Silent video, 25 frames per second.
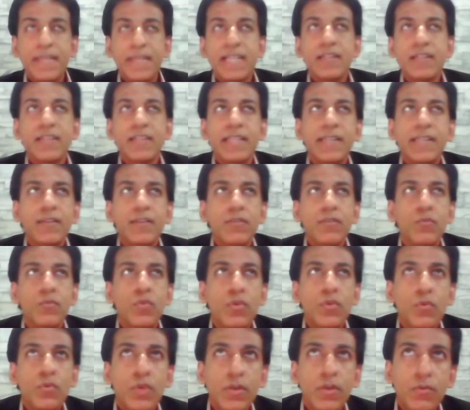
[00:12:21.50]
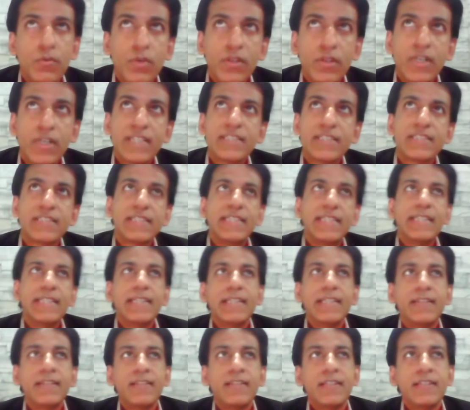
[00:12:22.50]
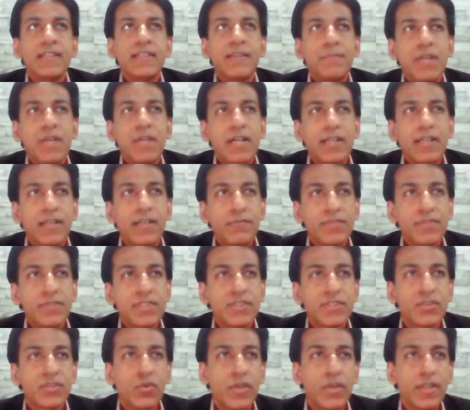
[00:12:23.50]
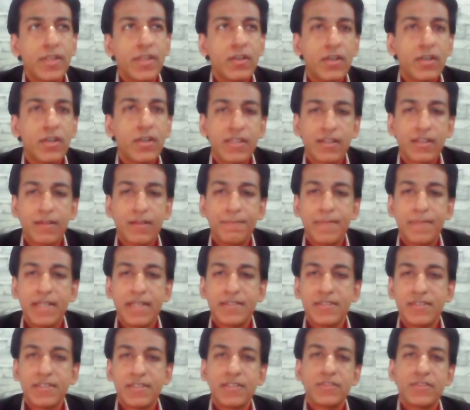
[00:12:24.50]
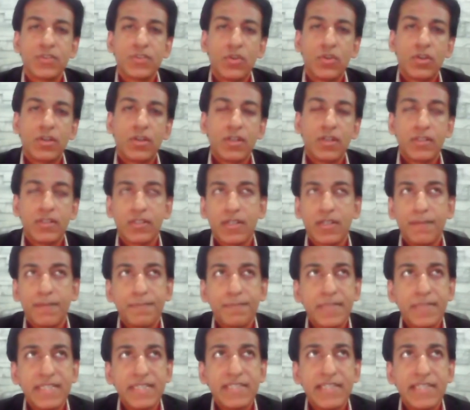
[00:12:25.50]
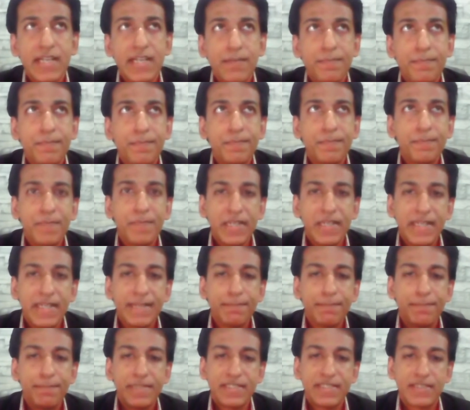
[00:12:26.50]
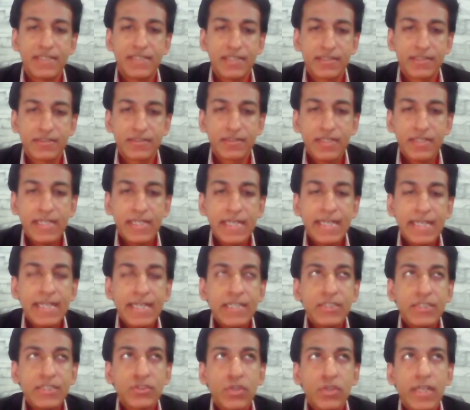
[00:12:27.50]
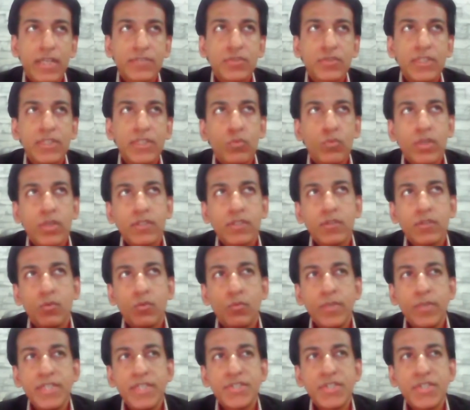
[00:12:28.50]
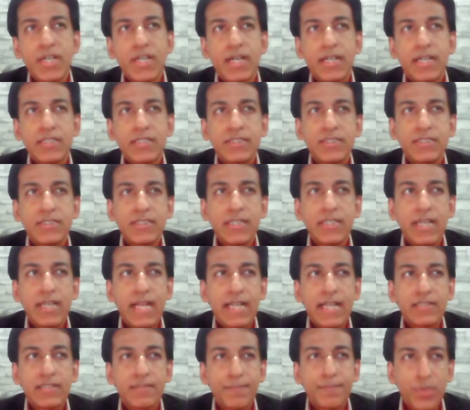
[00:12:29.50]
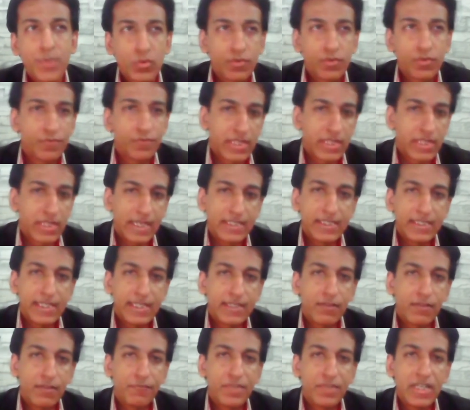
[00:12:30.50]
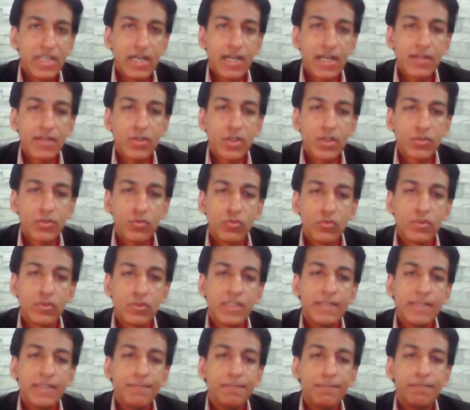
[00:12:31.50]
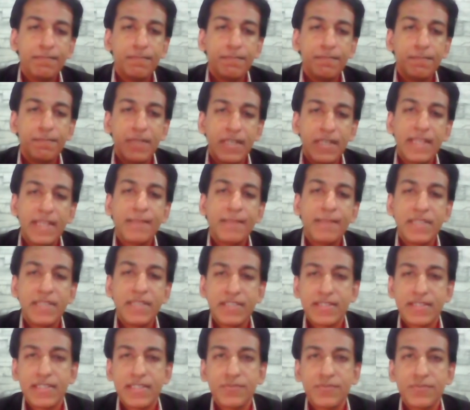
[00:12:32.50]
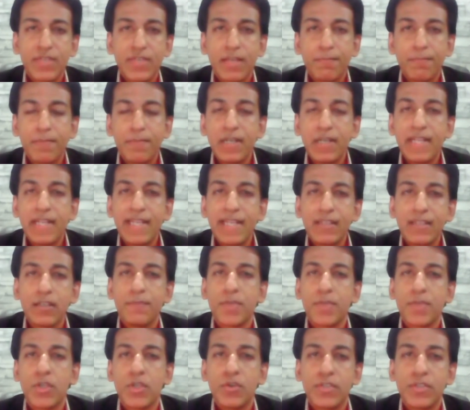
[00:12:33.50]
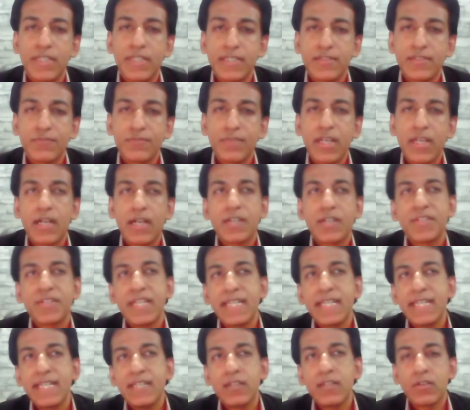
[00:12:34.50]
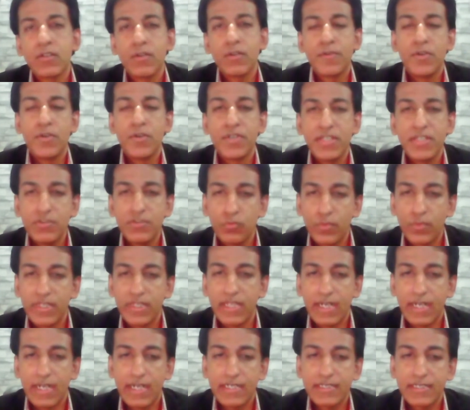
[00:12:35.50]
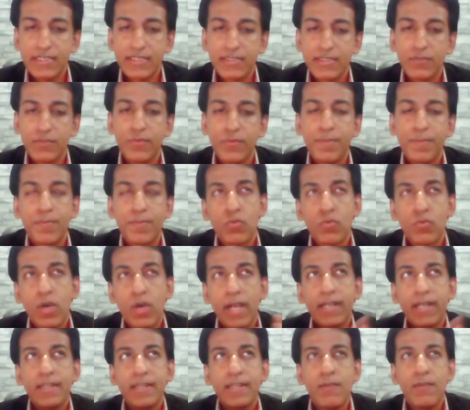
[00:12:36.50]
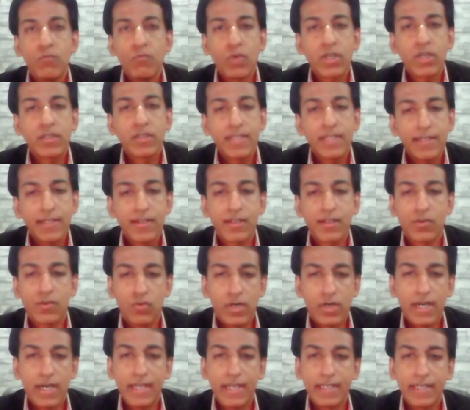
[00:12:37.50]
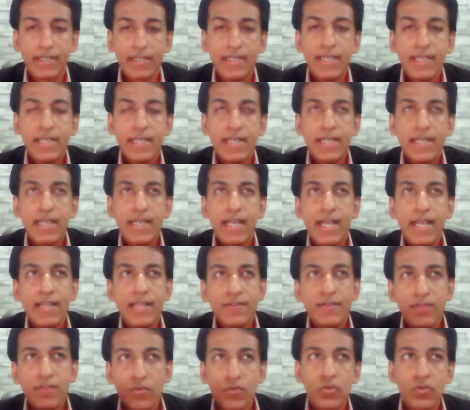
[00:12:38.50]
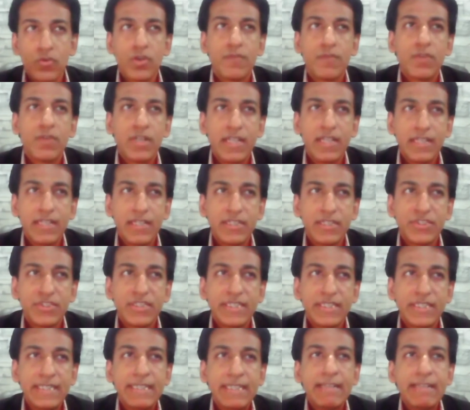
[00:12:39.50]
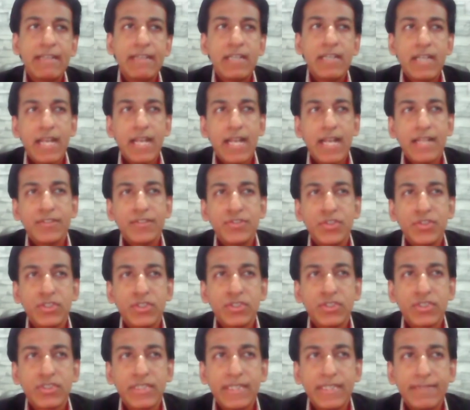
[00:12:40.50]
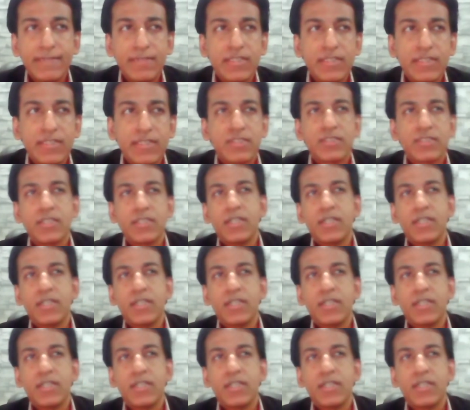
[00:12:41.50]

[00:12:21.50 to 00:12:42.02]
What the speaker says: thing, what I see in the market, which is going on, the competitors or the companies, they are building business. So actually, what we charge has a beautiful idea that we are not only building business, we are building communities. We are taking the communities with us. We provide them what they require, and the renewable energy. And you can see this